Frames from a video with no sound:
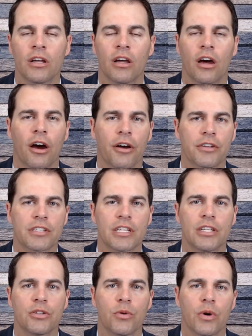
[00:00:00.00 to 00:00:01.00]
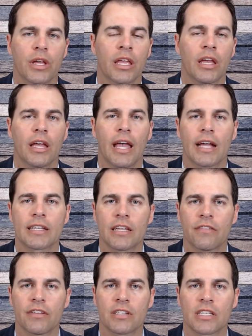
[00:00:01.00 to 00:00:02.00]
harnessed in doing
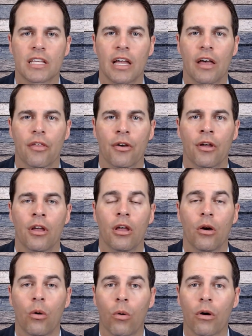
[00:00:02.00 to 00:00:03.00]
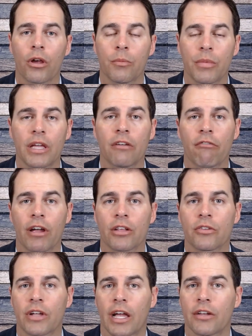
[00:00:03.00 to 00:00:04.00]
activities together, or it can be a regular
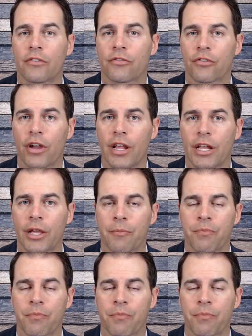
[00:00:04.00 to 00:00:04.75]
kind of training.